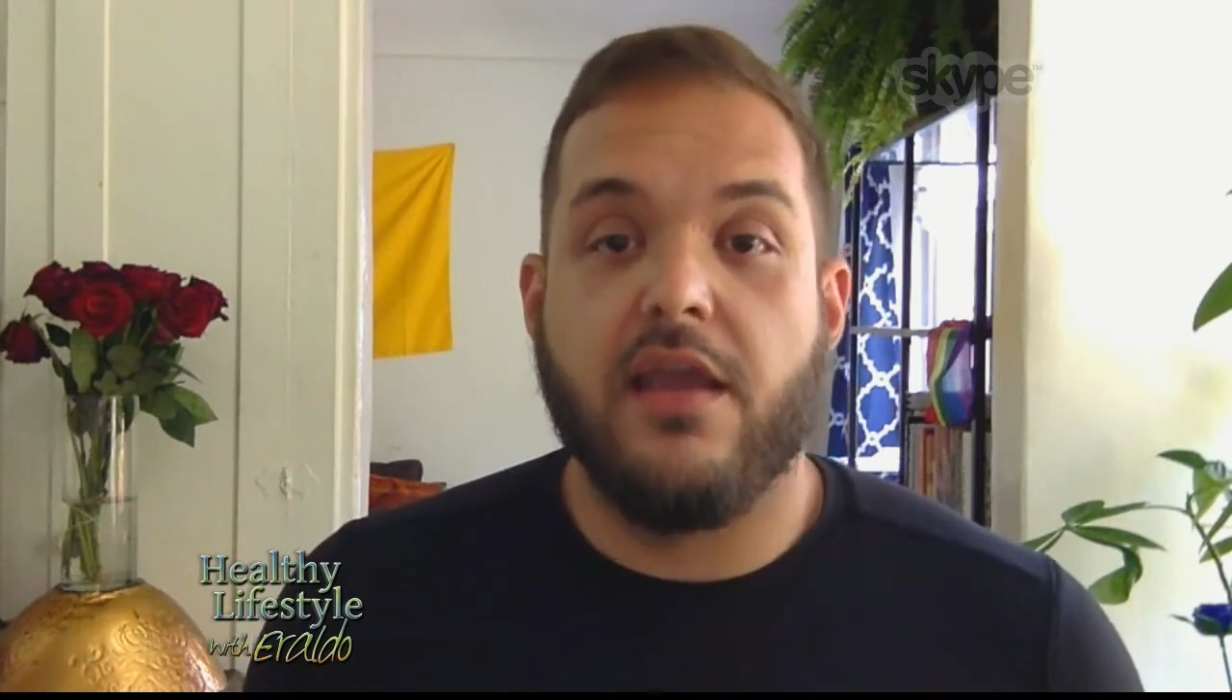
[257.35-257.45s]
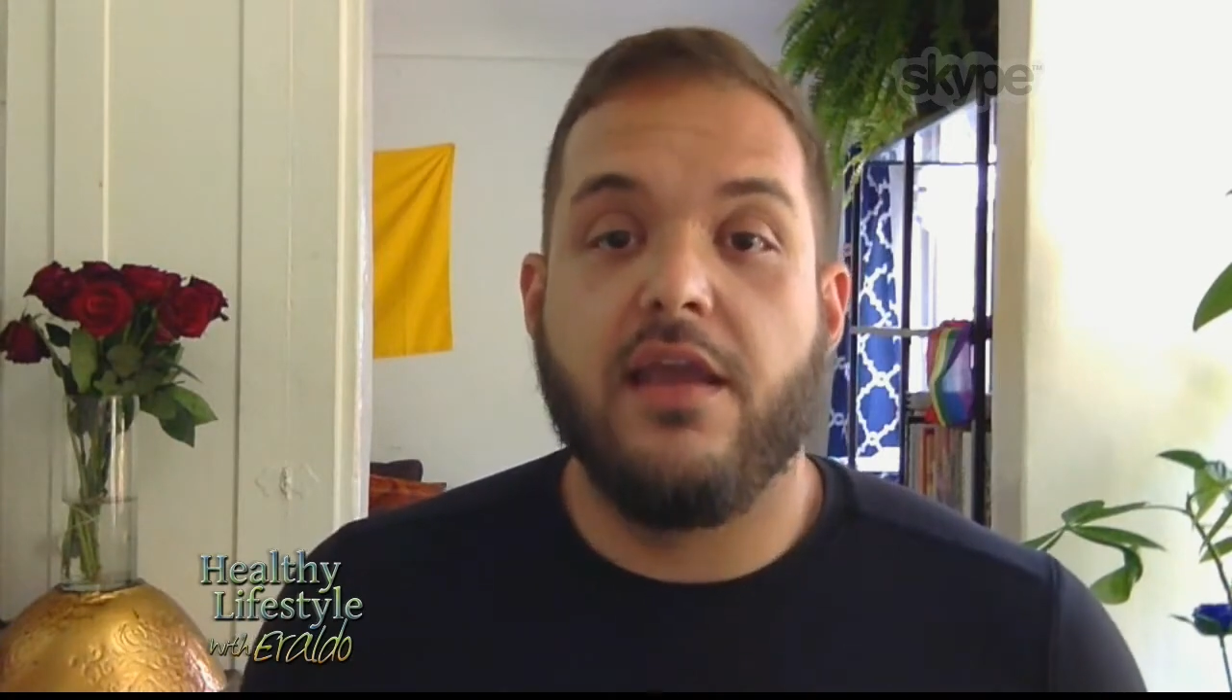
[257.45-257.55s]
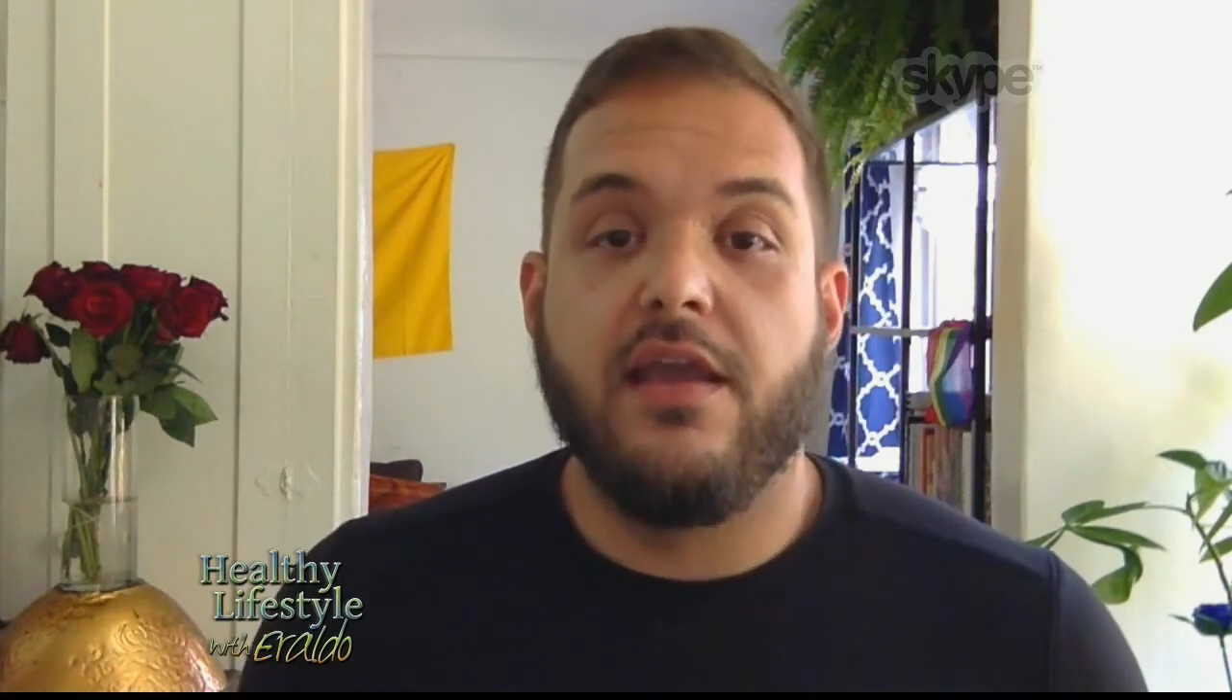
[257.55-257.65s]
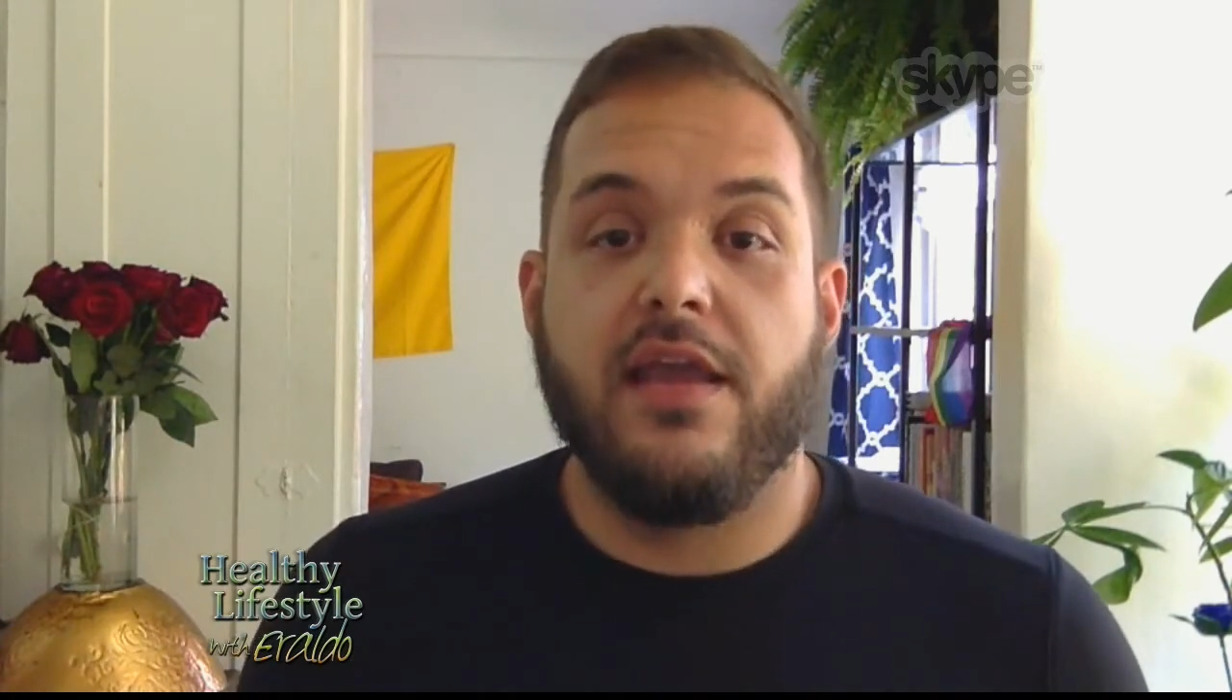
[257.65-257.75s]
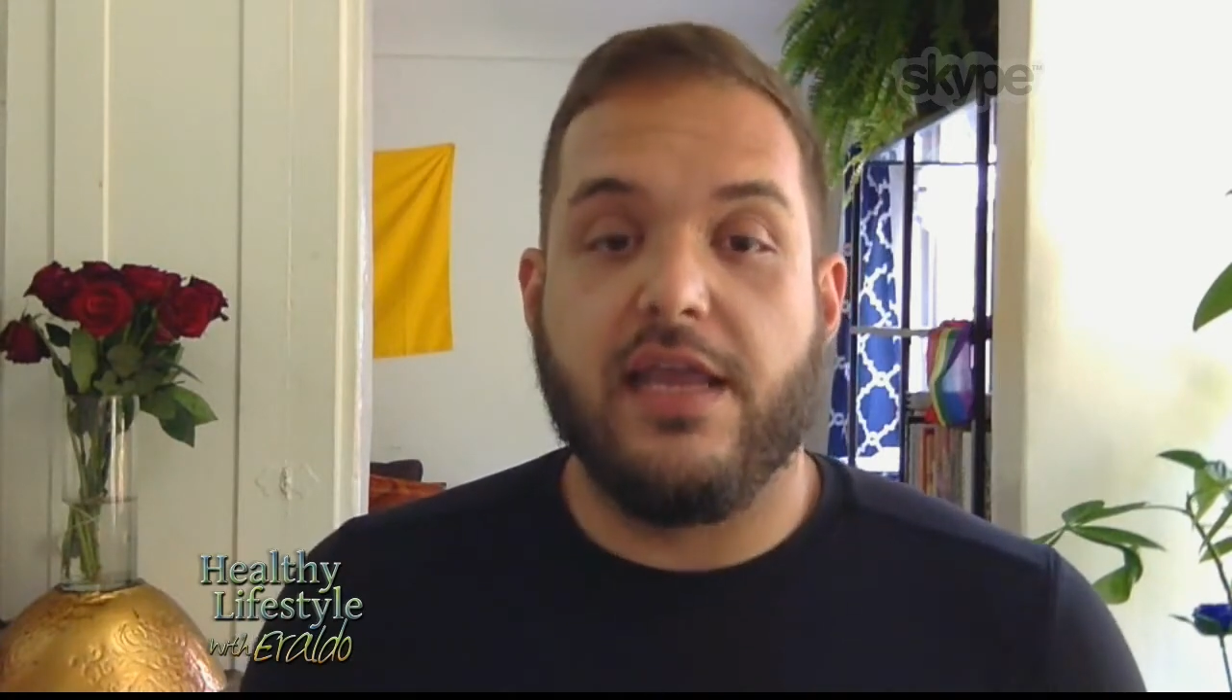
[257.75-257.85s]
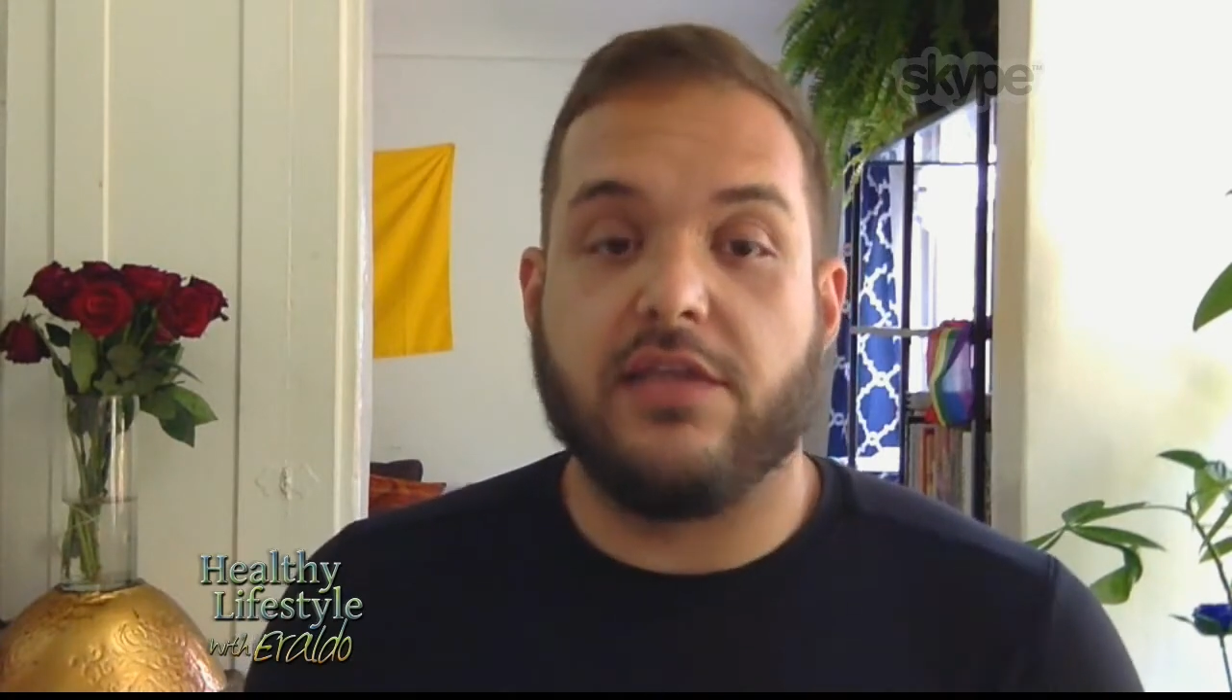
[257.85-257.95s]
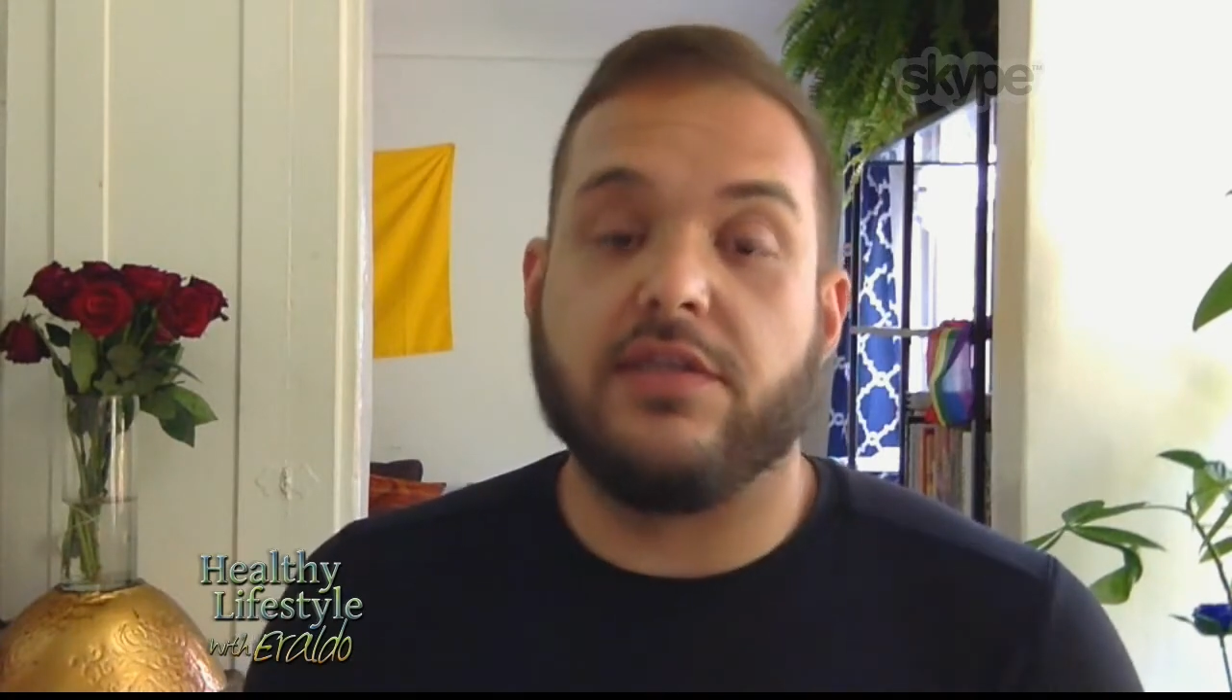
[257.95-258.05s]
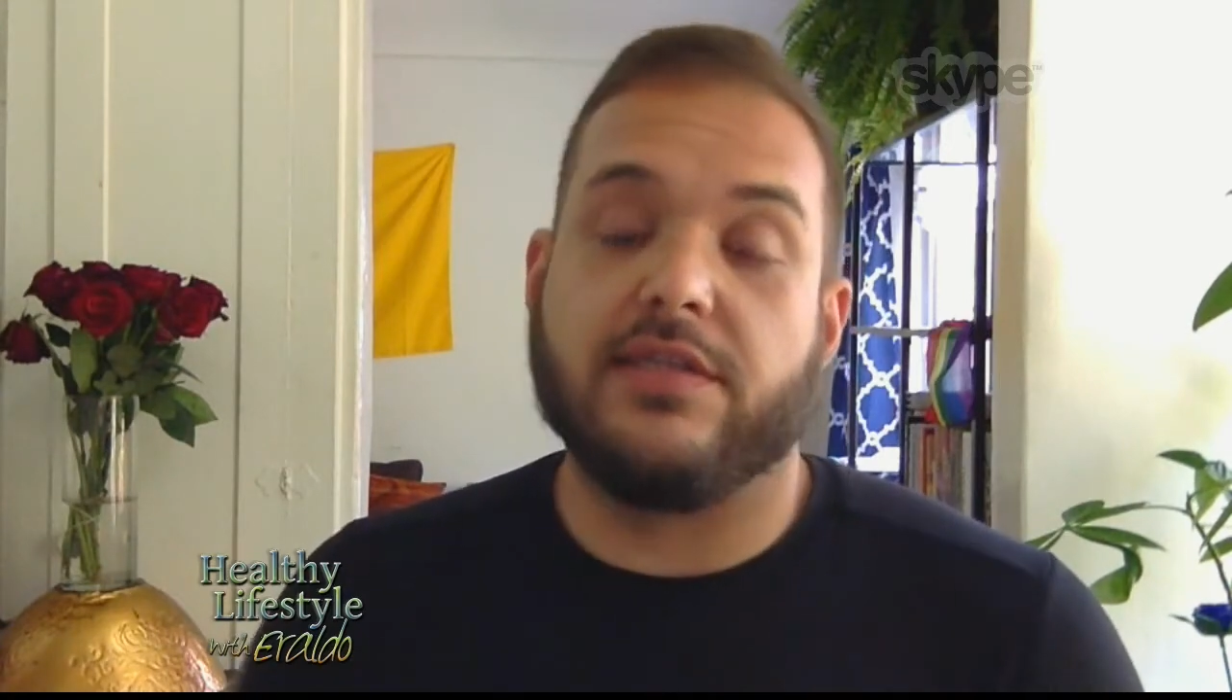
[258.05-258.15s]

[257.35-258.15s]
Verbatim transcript: right. into